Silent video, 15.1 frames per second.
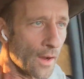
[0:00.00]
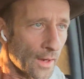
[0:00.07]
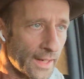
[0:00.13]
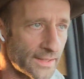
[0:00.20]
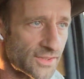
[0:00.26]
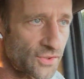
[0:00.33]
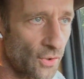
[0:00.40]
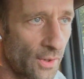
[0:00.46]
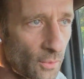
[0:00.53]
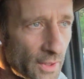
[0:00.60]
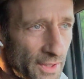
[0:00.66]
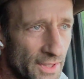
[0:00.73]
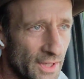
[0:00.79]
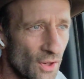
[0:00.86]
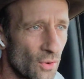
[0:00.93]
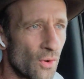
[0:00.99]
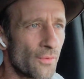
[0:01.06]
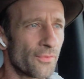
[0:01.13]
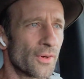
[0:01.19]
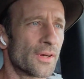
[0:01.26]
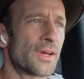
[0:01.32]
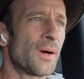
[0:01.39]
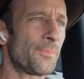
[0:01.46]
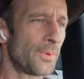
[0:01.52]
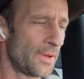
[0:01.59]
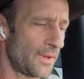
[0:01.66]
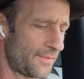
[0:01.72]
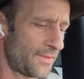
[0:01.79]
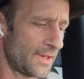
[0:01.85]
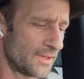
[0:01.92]
Okay, so I wanted to go over a couple
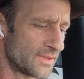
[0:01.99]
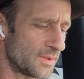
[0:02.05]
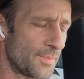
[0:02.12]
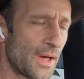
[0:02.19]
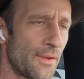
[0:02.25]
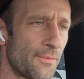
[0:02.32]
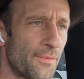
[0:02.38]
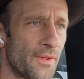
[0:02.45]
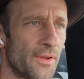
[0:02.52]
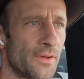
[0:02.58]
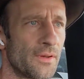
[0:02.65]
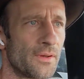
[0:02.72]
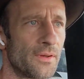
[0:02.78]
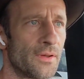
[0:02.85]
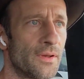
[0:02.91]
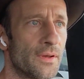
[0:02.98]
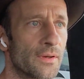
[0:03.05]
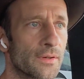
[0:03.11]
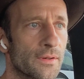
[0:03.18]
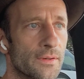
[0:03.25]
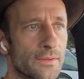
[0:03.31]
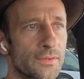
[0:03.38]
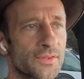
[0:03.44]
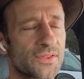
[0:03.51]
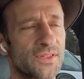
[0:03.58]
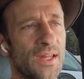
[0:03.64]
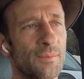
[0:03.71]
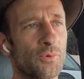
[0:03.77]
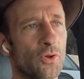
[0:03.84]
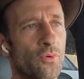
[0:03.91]
of things about the
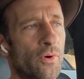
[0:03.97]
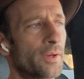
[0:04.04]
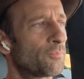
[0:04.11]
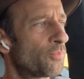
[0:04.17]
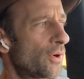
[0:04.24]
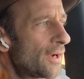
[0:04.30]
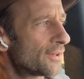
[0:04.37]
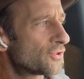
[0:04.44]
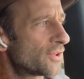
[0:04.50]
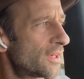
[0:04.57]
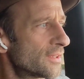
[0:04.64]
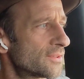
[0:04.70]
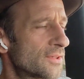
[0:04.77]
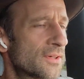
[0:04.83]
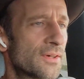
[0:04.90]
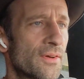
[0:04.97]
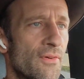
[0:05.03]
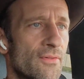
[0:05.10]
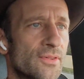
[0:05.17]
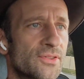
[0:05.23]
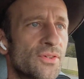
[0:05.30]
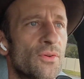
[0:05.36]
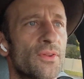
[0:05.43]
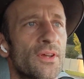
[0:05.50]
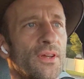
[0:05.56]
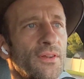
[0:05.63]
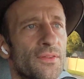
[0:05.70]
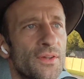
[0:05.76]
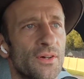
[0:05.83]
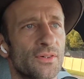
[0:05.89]
stablecoin project so
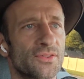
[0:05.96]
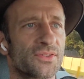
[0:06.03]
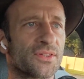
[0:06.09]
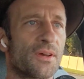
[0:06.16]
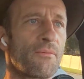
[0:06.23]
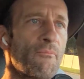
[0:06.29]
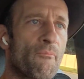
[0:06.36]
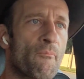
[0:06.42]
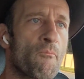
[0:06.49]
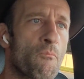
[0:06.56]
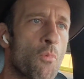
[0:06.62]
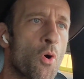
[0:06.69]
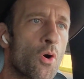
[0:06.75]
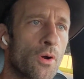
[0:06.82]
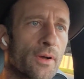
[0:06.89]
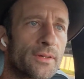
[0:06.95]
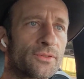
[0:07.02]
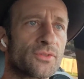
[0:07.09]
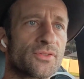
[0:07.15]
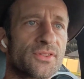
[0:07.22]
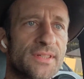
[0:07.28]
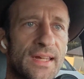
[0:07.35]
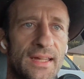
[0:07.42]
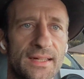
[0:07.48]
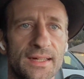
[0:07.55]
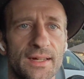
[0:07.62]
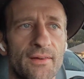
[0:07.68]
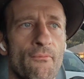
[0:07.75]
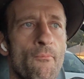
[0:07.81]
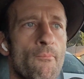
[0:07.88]
that there's some more
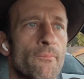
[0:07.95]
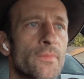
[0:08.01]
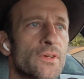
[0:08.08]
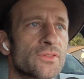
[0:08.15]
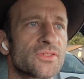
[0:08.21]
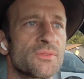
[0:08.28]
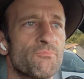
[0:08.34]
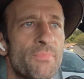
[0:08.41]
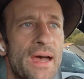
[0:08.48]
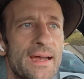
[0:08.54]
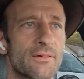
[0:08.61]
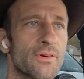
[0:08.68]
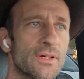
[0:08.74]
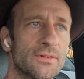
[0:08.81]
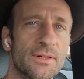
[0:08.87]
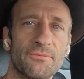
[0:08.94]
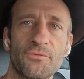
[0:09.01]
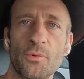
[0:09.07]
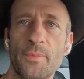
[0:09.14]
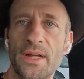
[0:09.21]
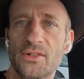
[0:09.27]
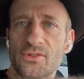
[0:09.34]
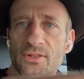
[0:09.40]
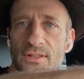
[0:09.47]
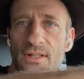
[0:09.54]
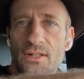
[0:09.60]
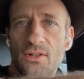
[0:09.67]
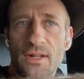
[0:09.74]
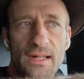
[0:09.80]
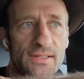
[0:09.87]
understanding. There's some background information
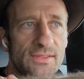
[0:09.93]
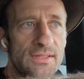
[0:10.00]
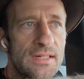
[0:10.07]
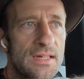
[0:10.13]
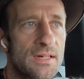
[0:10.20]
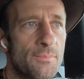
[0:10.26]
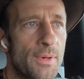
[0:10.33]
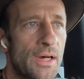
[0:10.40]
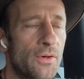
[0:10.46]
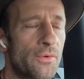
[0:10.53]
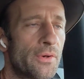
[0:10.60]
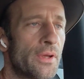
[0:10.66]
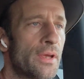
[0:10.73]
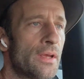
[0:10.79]
that you guys need about